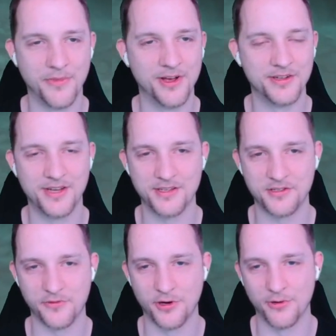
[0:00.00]
the test
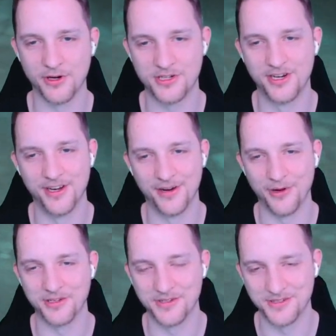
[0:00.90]
of courage, I
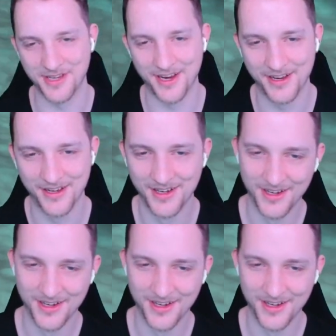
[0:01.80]
wanted to say.